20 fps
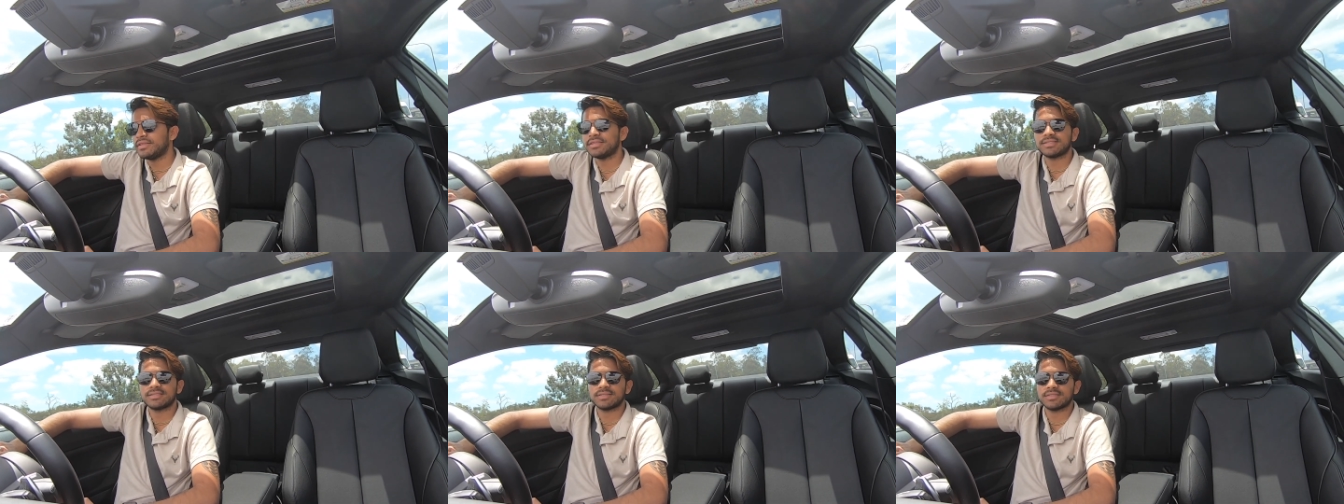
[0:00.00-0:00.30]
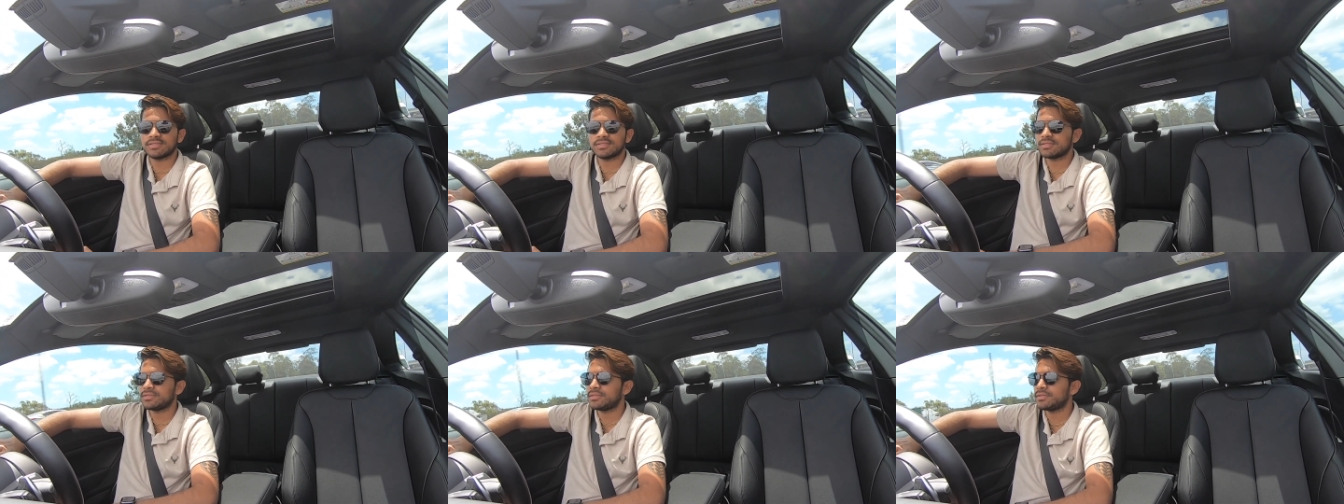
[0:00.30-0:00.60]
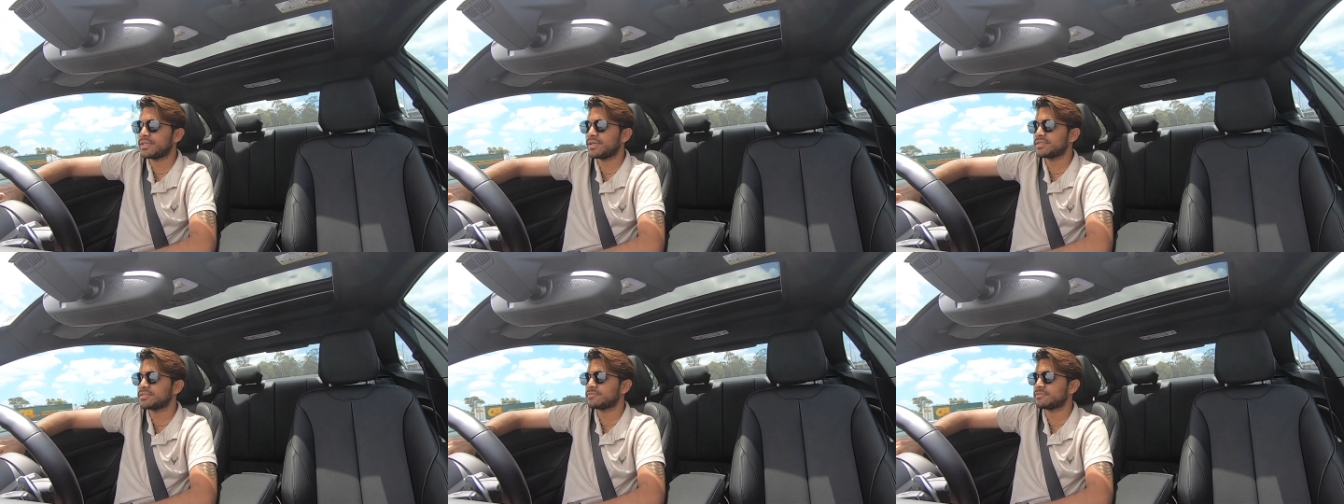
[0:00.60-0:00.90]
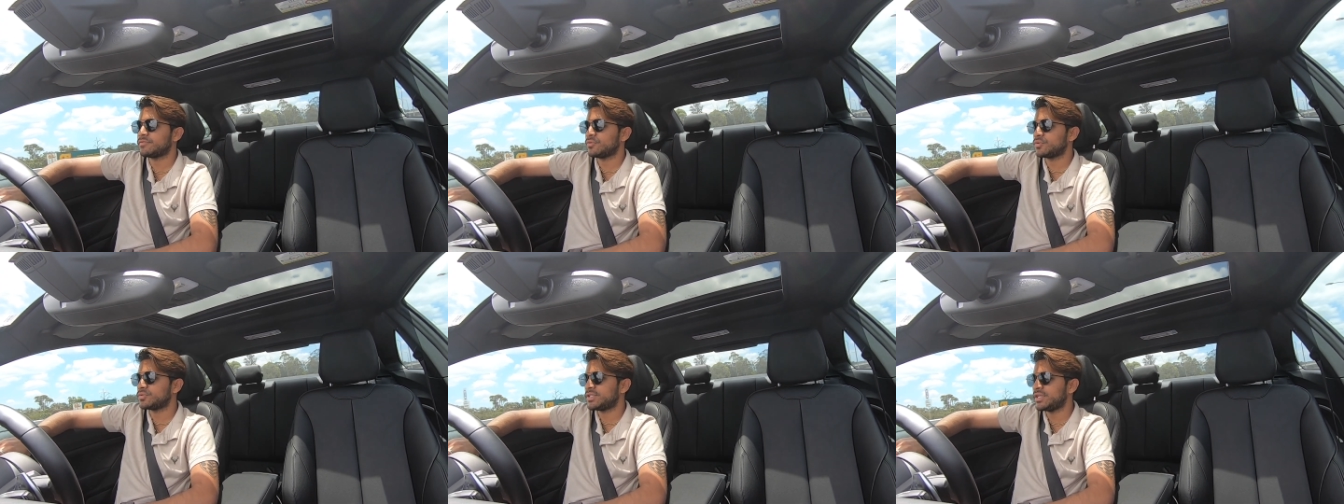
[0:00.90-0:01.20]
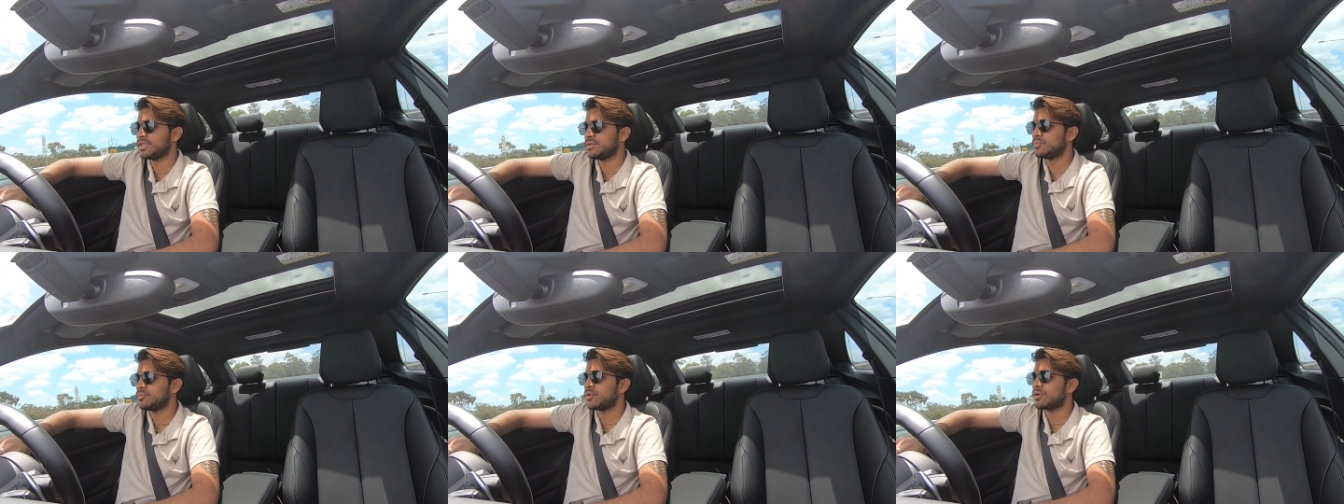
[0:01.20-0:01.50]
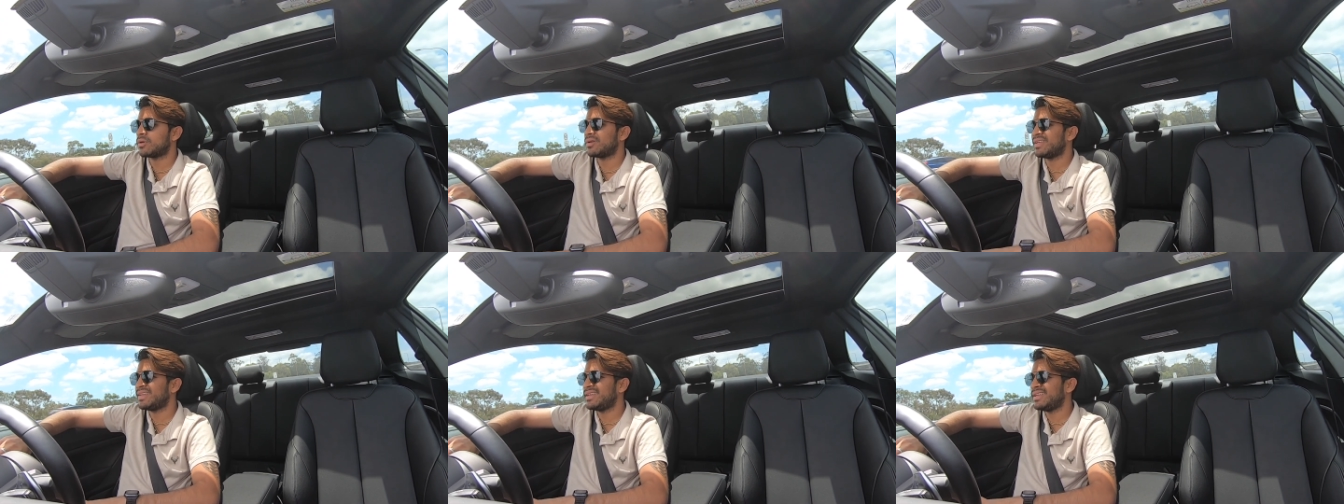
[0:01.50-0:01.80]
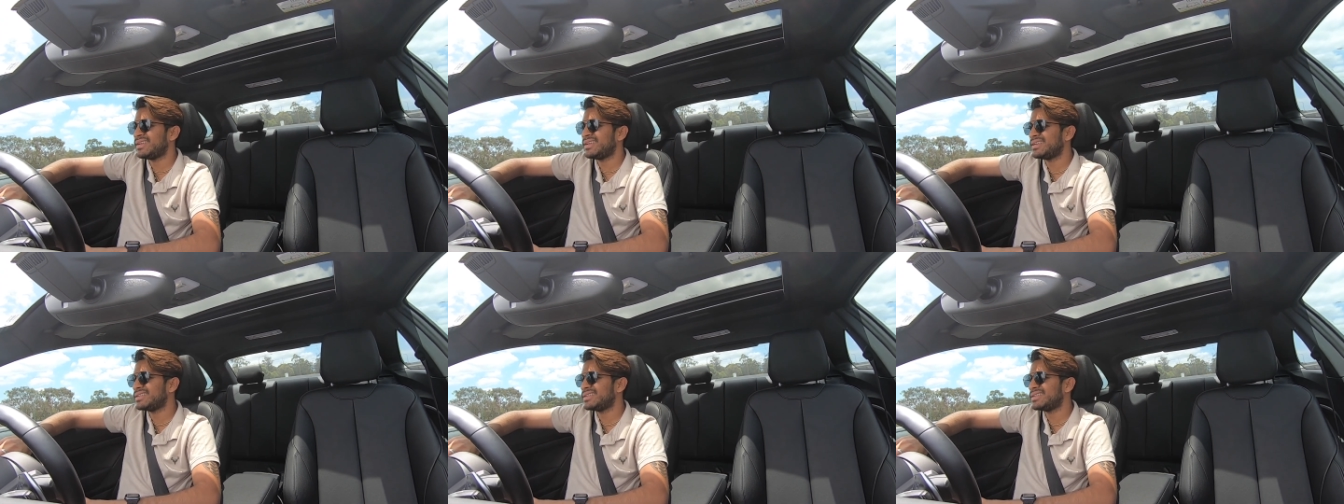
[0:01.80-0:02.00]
this is the 2014 model, and it